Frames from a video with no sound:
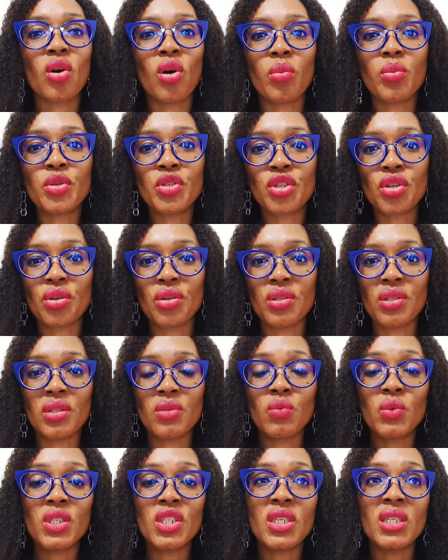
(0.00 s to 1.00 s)
options,
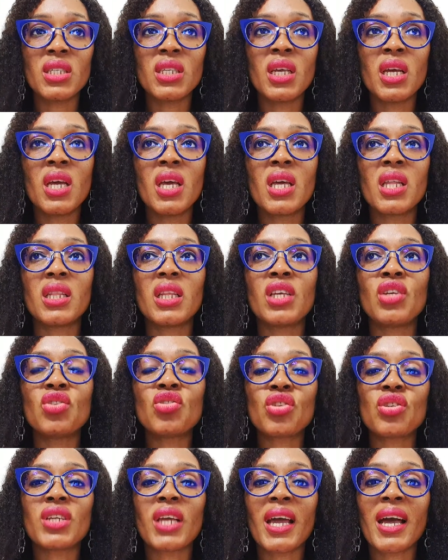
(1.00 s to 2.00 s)
which is
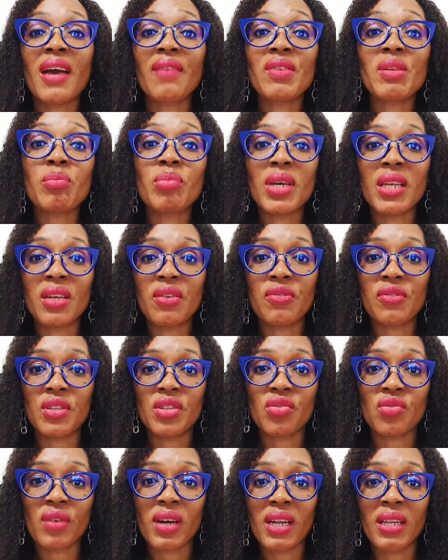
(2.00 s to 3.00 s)
they have the
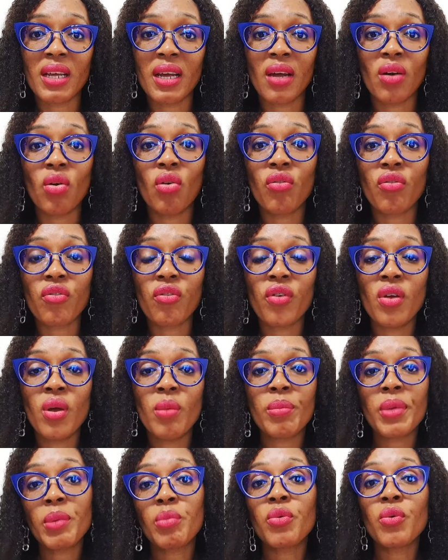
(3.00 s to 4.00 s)
benefit rather of
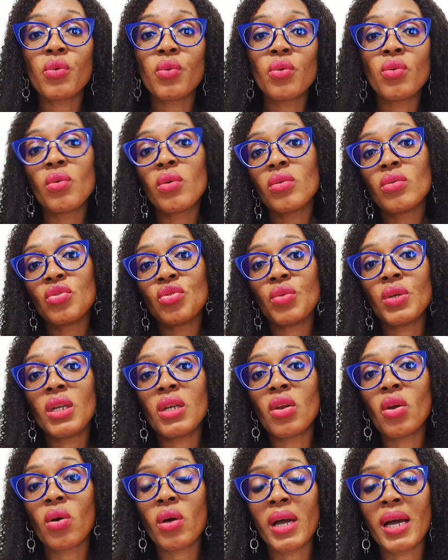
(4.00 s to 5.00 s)
people
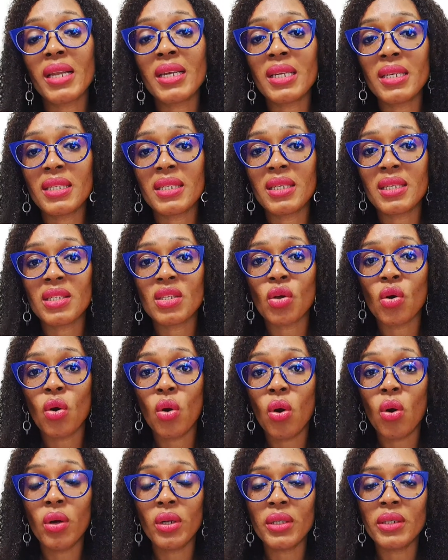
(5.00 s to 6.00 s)
doing longer leases
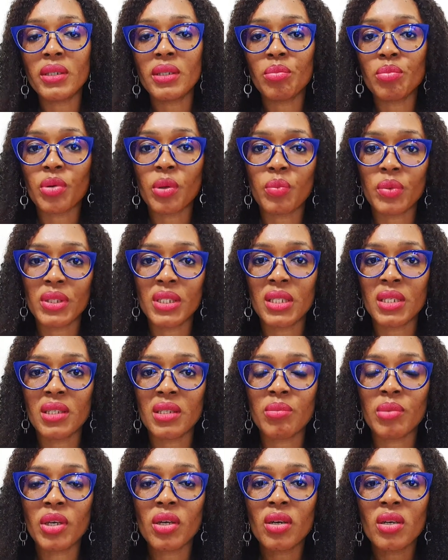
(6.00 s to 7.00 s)
on the properties,
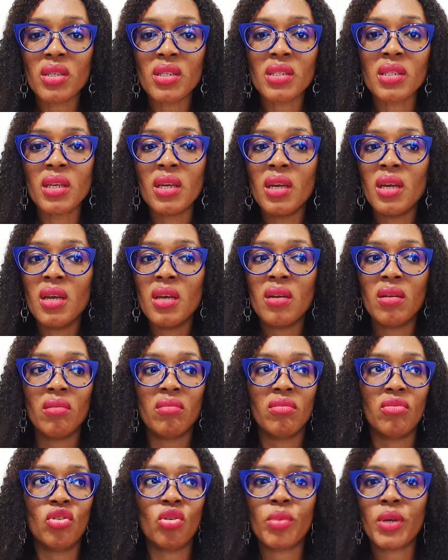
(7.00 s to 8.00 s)
because
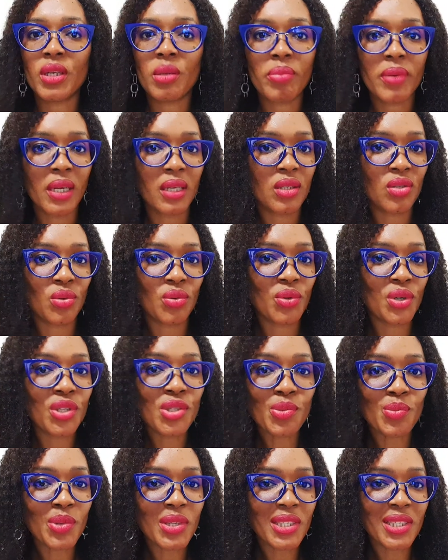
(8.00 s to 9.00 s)
nobody plans to go
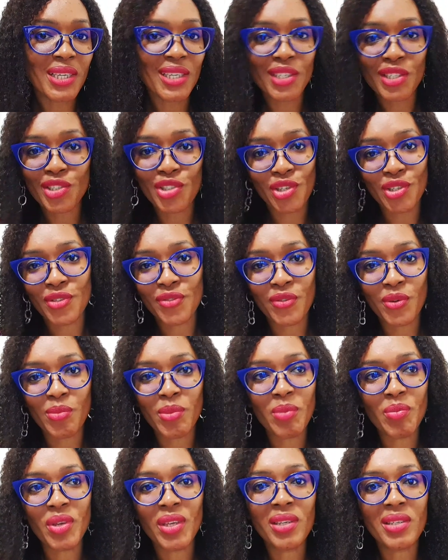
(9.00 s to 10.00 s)
into business just for
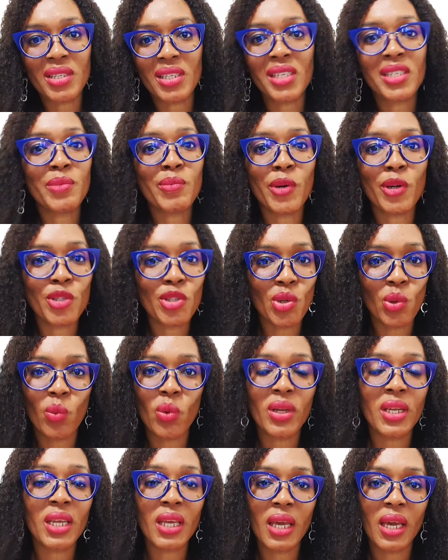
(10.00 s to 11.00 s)
maybe 6 months or
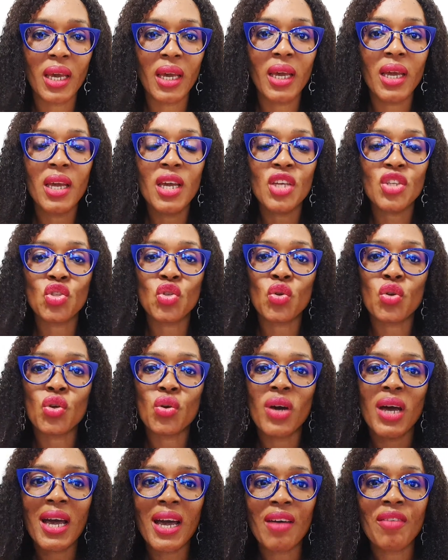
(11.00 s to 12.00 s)
1 year. So you
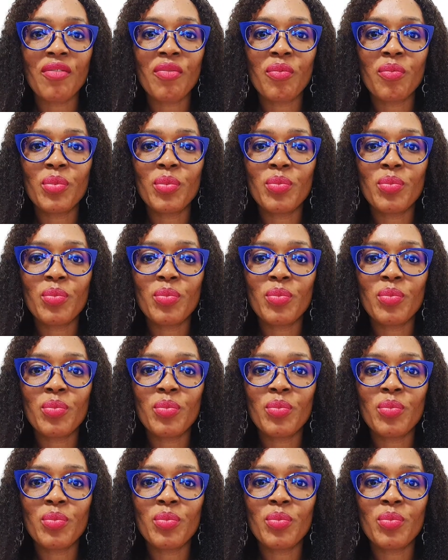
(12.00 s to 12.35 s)
have